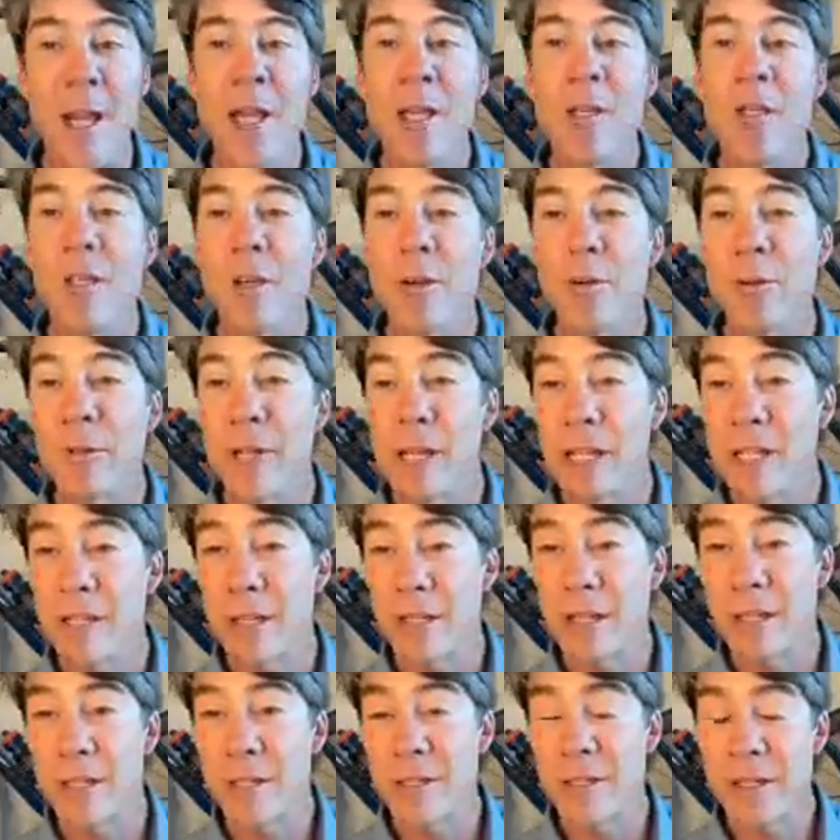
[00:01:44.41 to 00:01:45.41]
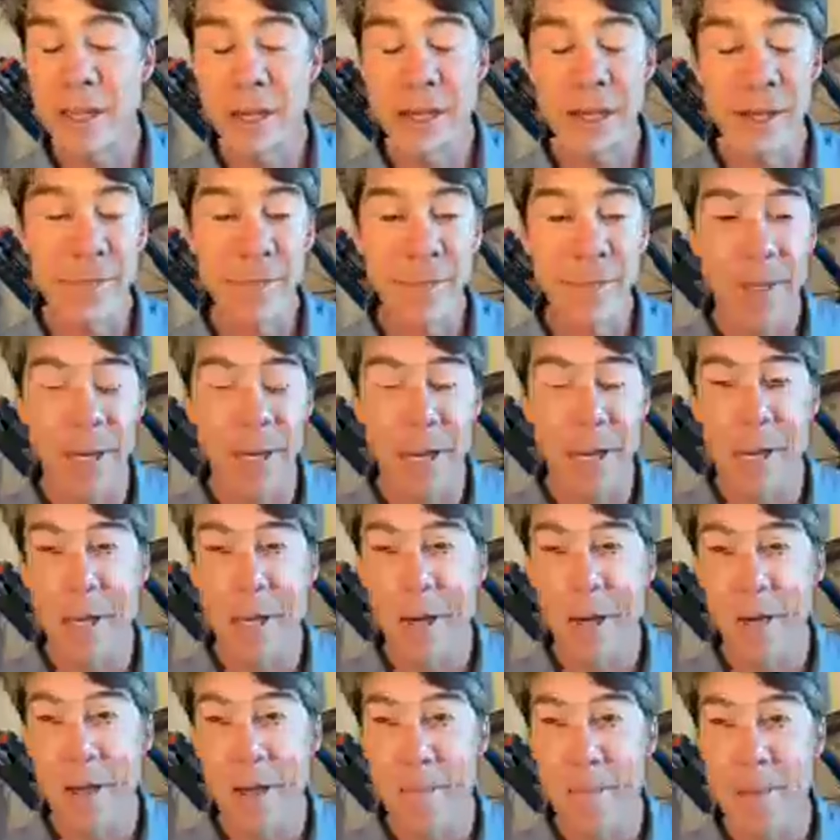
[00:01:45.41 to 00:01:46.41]
So listeners, um, and I
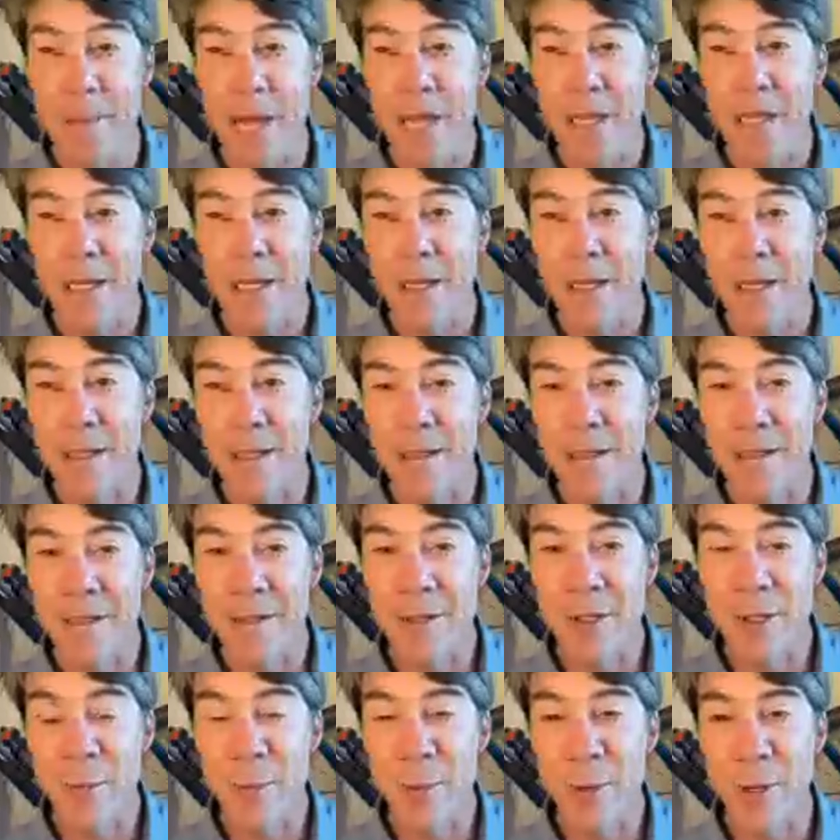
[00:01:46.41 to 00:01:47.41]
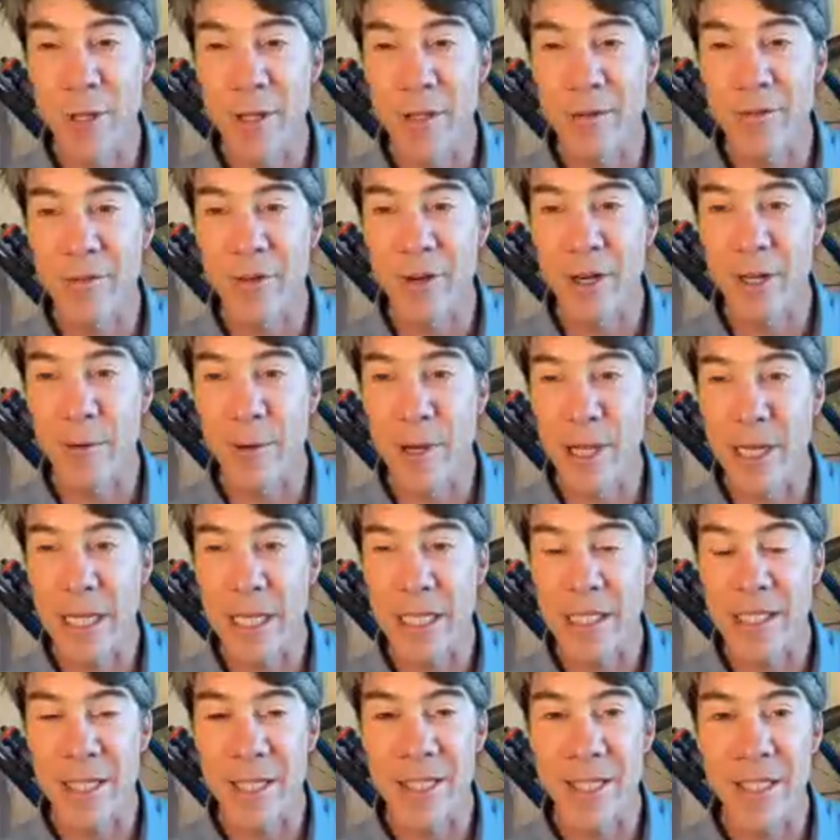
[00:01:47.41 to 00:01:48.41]
know I'm not going to spoil it for anyone
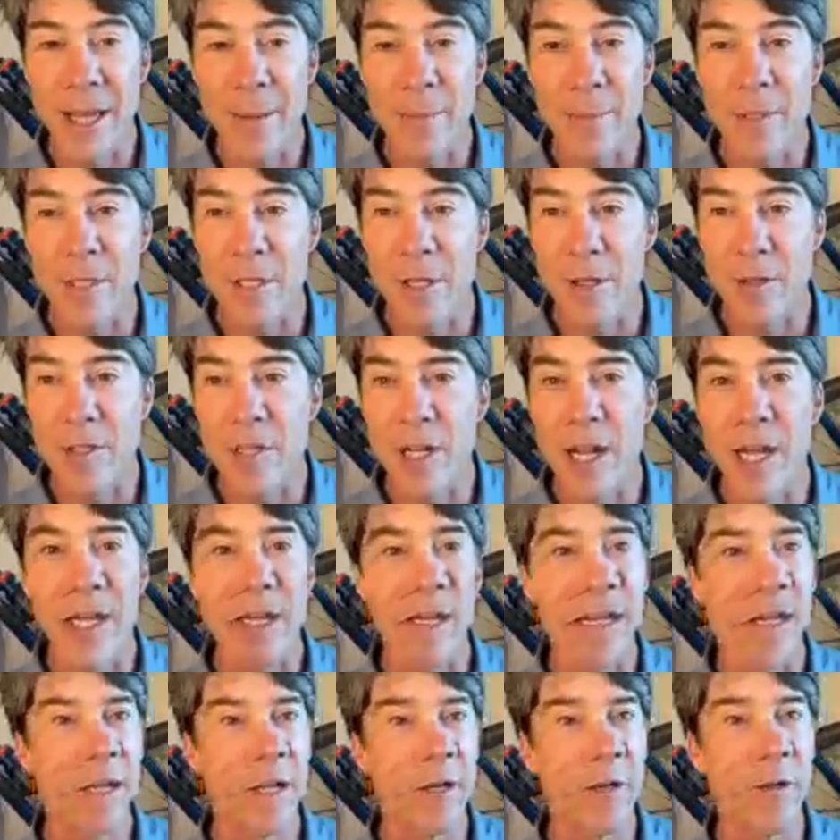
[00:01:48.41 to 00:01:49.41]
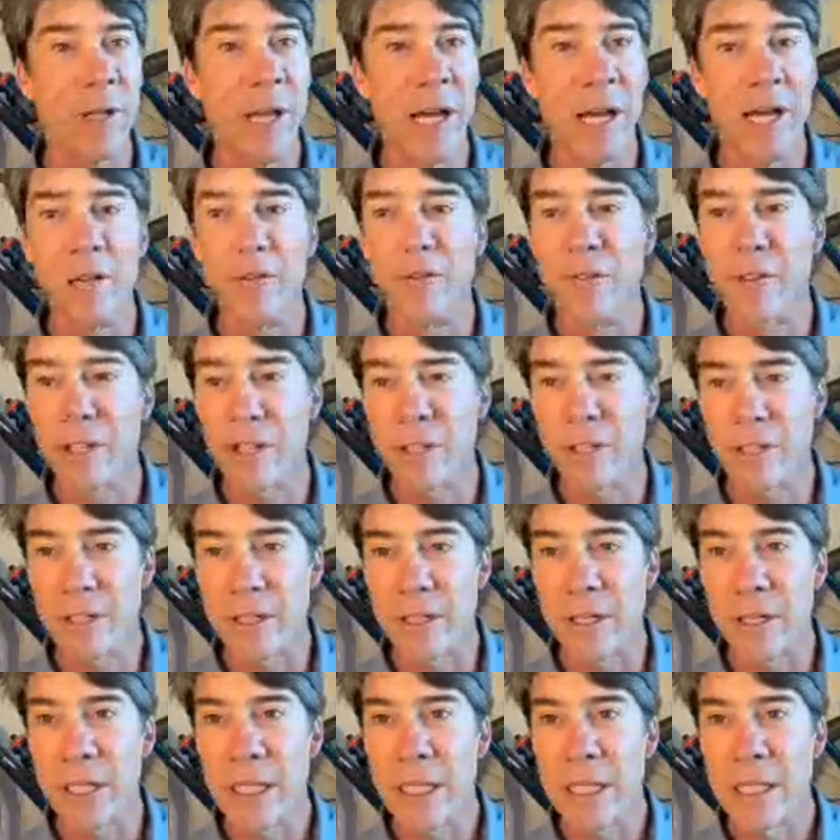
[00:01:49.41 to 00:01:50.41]
because this episode's not going to go live for
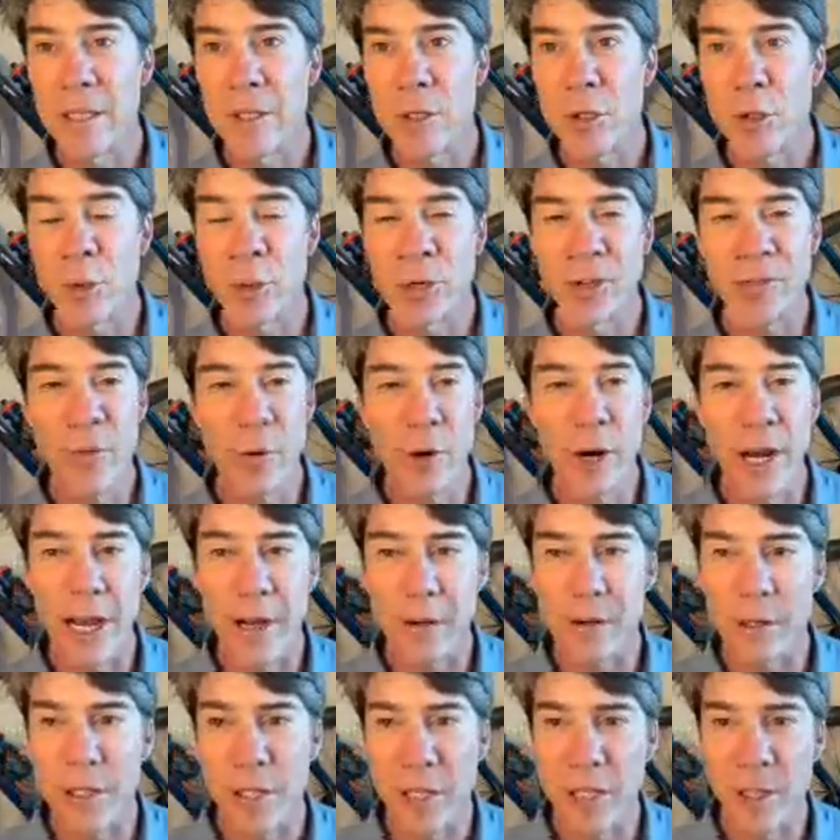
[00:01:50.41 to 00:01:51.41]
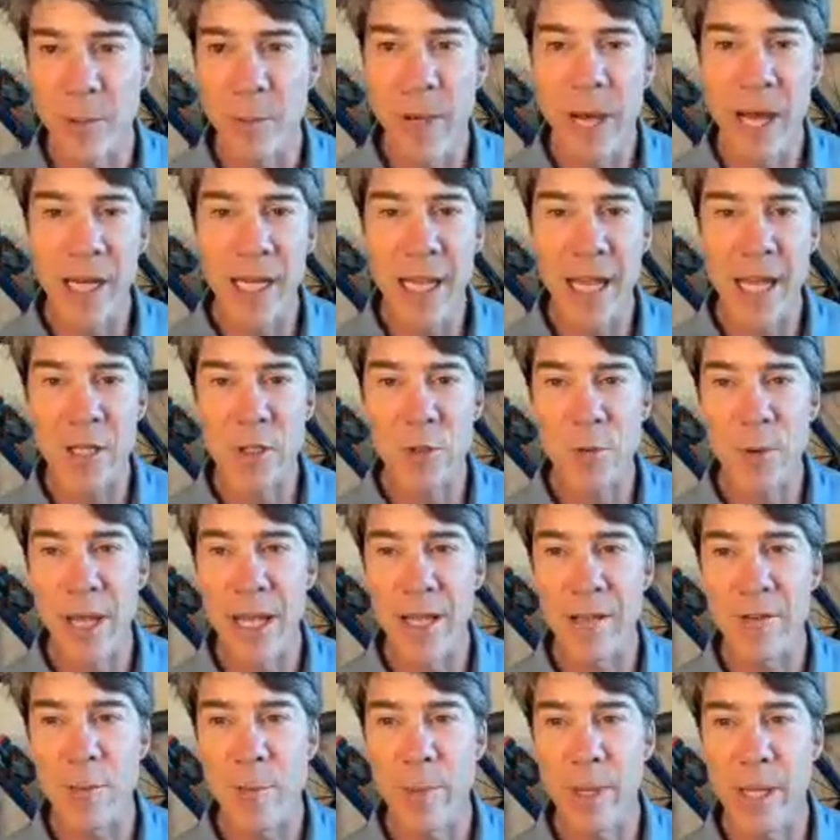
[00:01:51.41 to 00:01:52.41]
another 24 hours on the podcast waves.